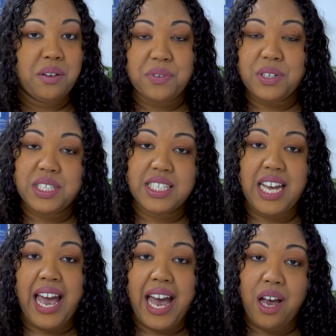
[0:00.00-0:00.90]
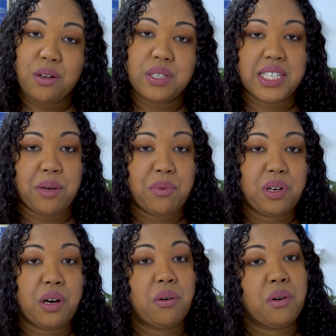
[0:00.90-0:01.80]
versus a house that will
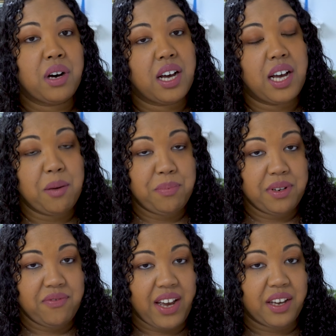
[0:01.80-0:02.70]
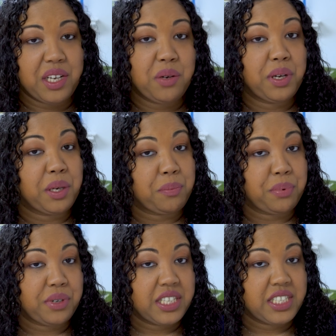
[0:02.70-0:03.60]
go up in value and
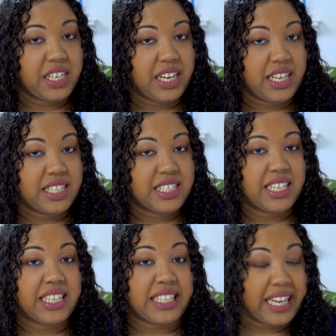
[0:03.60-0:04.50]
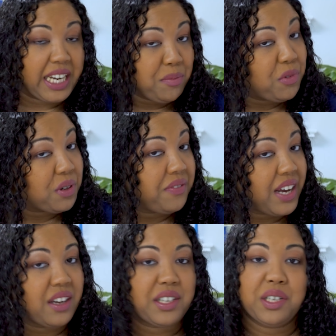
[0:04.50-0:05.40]
appreciate and gain more
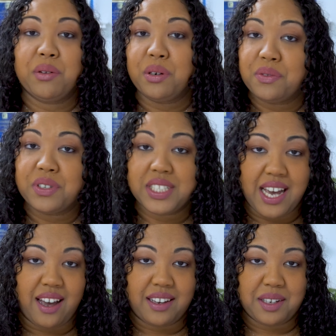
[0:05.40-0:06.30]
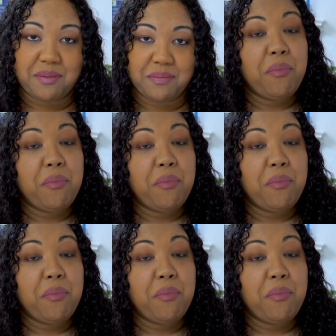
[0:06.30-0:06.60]
value over time.